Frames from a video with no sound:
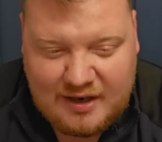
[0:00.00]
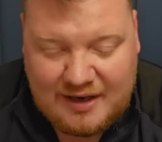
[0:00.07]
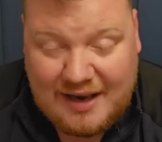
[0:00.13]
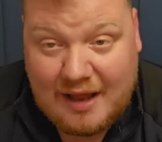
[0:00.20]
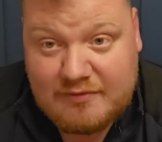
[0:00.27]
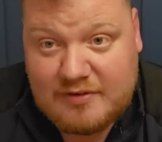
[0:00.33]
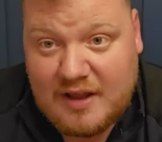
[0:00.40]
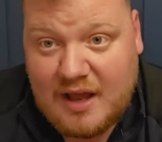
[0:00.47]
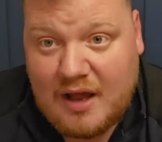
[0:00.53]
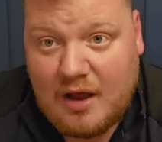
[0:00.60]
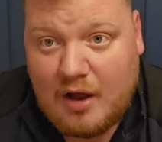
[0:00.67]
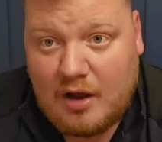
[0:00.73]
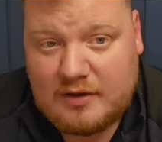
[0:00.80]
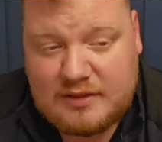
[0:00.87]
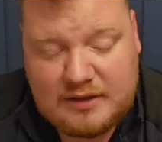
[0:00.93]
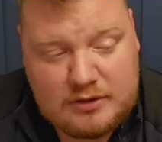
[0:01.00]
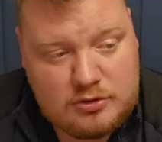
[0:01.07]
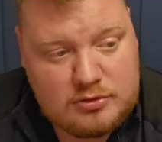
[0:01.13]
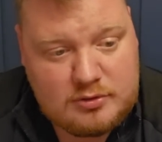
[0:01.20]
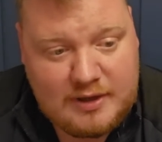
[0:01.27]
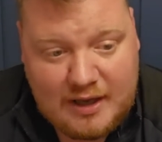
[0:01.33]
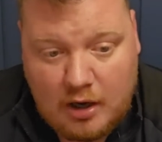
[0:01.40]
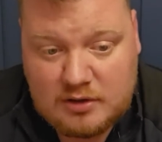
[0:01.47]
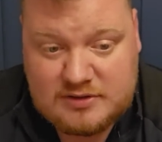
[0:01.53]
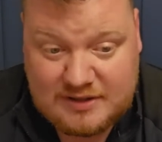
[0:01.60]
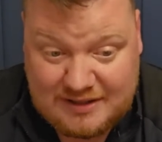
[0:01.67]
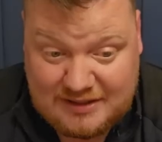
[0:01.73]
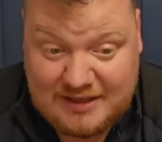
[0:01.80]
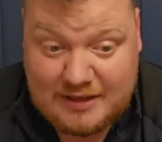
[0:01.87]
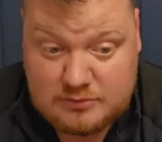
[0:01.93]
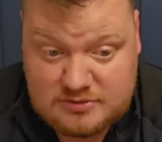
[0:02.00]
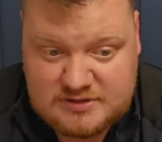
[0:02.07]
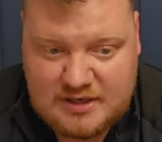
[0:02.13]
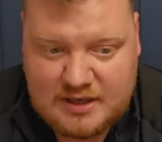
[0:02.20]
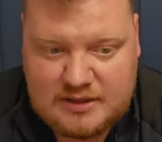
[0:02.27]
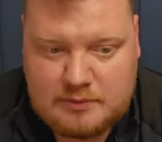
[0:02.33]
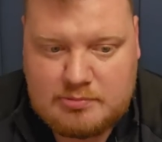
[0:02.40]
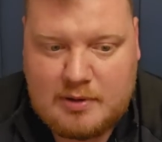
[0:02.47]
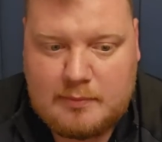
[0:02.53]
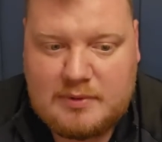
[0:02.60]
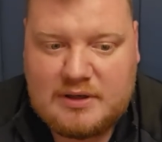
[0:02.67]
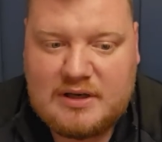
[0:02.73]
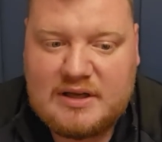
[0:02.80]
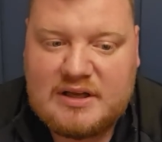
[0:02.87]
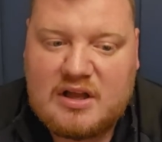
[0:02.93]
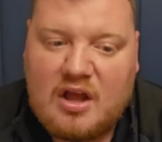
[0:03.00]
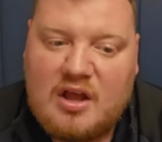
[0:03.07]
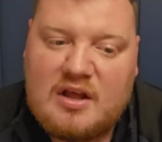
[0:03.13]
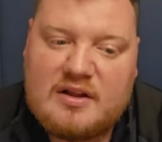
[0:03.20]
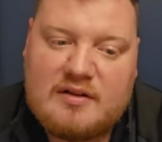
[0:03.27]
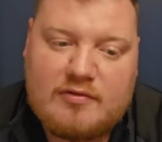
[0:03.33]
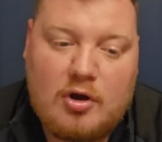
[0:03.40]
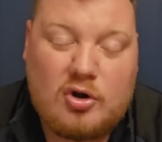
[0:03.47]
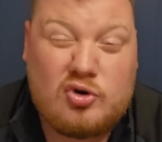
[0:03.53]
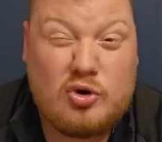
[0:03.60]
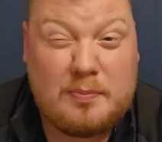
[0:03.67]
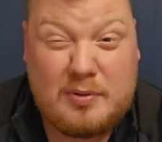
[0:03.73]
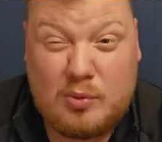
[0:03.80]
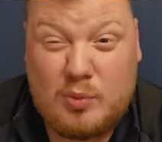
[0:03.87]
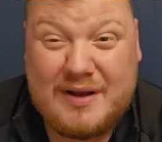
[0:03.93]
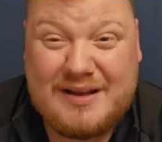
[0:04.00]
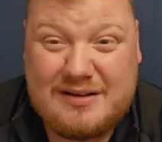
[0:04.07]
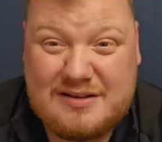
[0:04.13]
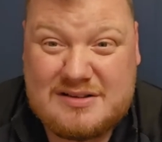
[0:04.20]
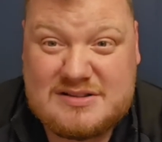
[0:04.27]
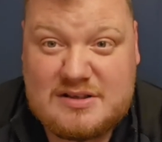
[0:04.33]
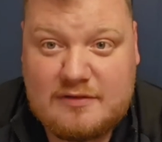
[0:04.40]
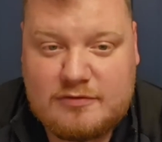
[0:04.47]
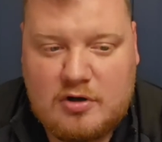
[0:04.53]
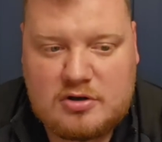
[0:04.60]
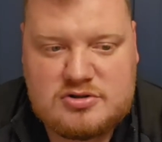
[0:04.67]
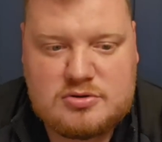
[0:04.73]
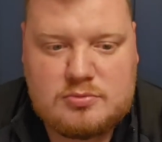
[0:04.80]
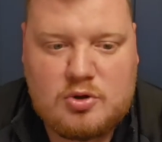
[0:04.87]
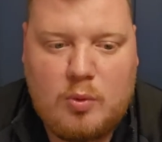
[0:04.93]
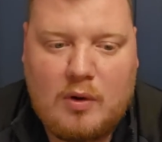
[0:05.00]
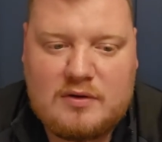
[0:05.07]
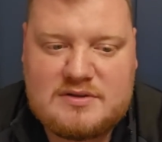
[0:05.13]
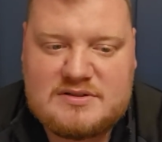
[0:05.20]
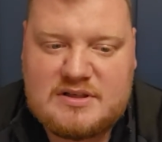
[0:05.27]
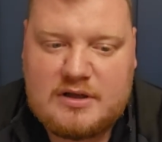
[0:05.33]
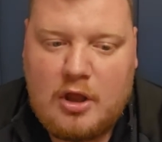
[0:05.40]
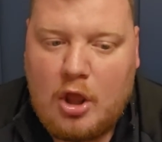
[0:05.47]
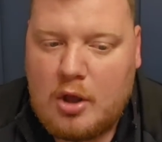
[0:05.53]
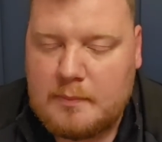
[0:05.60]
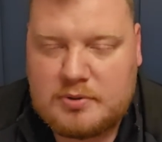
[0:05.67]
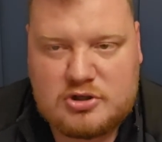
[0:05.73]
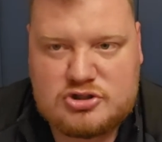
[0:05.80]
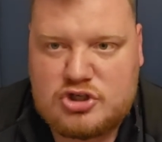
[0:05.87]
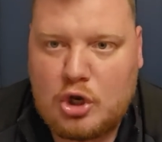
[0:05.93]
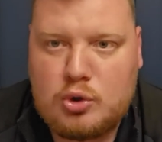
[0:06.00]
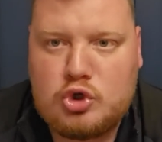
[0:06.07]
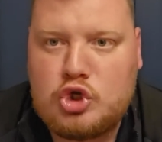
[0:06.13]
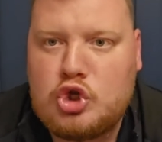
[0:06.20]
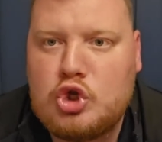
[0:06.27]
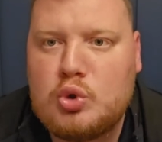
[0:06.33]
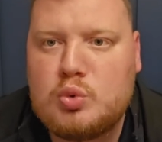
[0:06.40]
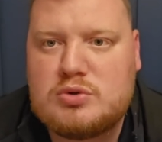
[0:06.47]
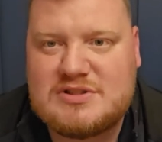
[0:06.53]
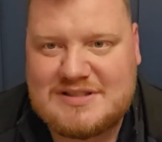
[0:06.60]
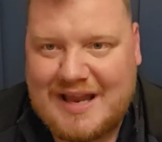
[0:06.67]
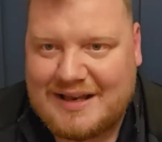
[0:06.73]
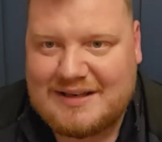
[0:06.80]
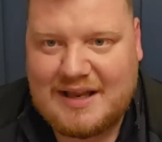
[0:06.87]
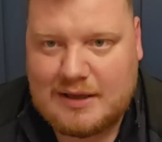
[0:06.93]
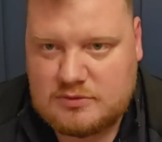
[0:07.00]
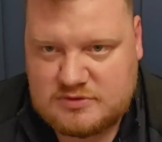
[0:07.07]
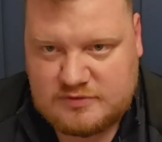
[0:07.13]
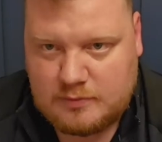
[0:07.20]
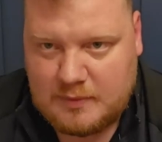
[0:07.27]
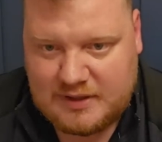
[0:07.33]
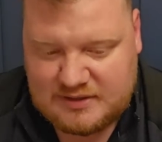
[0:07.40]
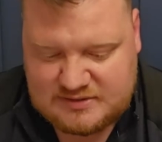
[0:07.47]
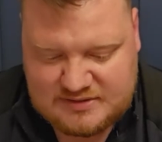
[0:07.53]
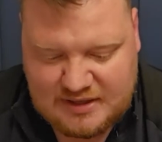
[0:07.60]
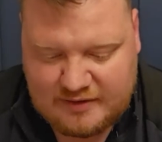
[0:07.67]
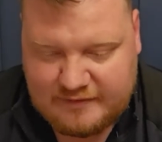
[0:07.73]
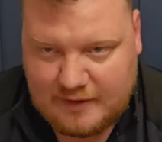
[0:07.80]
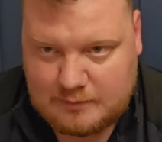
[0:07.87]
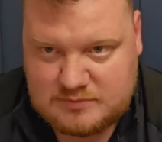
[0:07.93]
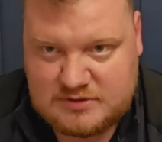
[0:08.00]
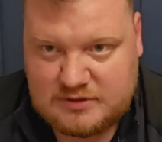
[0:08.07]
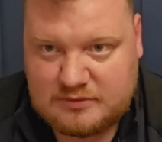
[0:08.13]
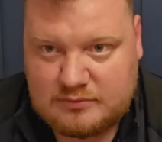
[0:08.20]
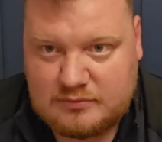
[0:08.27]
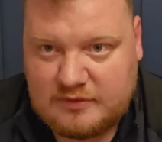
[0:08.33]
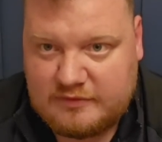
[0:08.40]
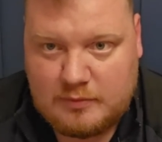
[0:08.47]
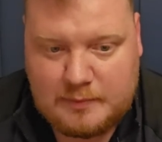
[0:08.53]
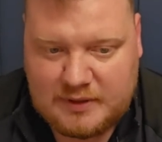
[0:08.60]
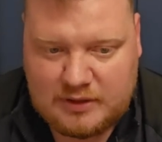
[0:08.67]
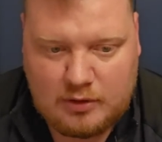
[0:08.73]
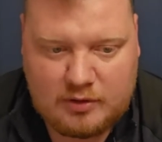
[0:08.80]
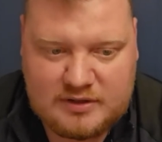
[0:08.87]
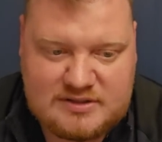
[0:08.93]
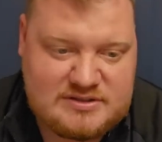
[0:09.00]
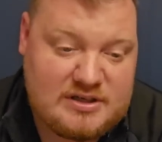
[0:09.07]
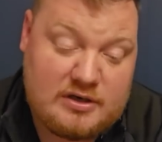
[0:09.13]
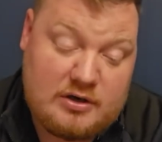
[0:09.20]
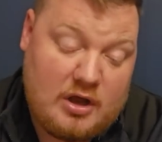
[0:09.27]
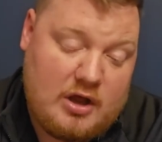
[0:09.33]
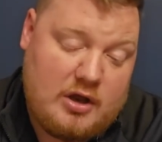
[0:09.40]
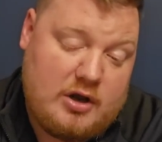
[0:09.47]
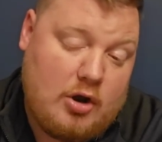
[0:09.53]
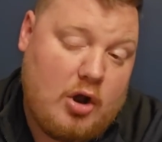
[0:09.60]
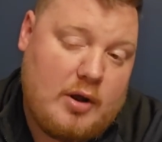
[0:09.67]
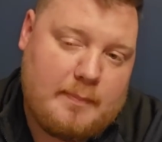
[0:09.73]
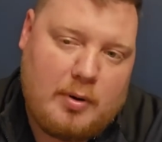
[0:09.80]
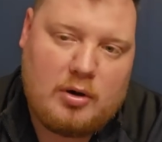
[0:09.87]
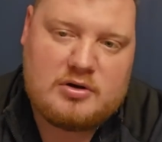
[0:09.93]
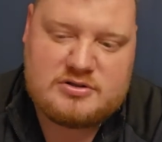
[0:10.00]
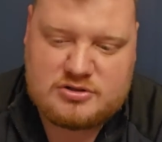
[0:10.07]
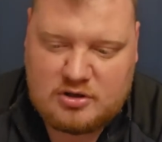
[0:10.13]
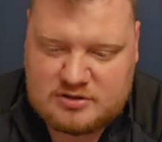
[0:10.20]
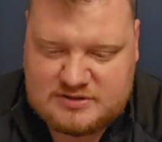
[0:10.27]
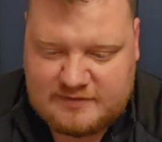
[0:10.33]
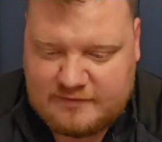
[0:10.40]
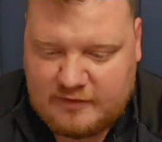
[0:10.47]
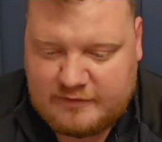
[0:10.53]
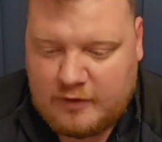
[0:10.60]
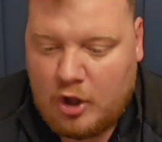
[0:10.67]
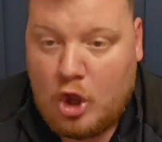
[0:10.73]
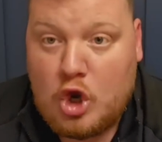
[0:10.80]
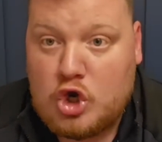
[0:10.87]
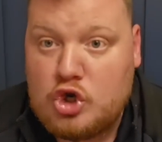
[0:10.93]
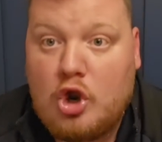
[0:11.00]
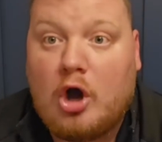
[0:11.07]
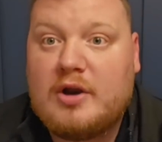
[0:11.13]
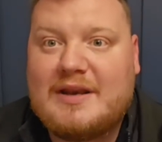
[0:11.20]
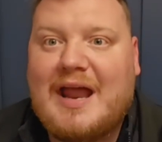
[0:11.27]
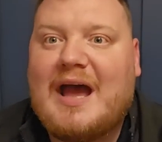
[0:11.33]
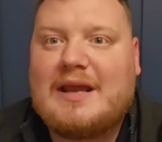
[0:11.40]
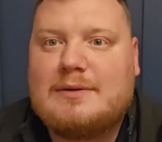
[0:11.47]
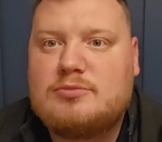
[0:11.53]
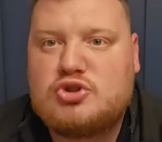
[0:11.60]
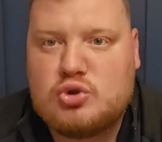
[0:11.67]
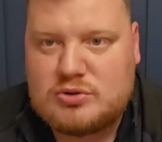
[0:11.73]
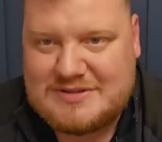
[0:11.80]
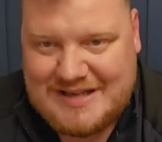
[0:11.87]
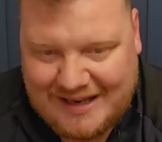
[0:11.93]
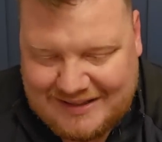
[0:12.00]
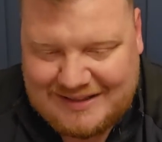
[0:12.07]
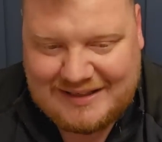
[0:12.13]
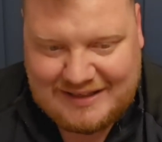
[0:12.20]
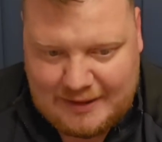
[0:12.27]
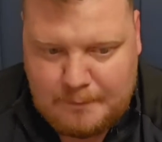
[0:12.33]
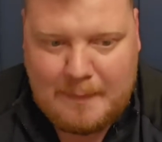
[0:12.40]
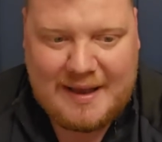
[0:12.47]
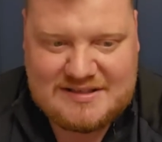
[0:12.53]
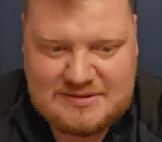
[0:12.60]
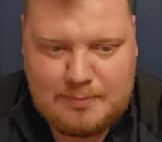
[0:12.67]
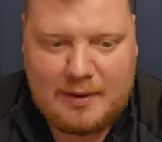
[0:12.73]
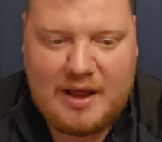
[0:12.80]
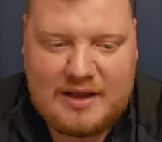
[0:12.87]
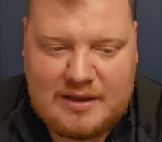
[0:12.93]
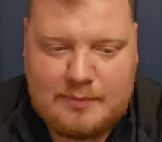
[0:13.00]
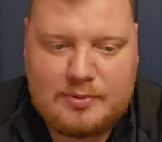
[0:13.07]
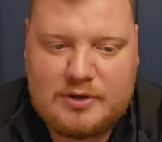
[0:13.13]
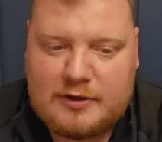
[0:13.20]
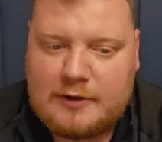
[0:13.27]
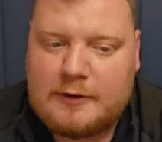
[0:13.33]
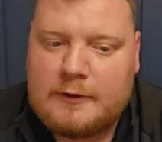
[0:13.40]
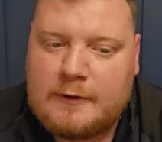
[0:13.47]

Lavia, I think he'll stay in the Premier League. They've got a couple of wingers that have got some quality, but there's no huge standouts for me at Southampton, if I'm being honest. And I apologise if I've not named your technically best player, but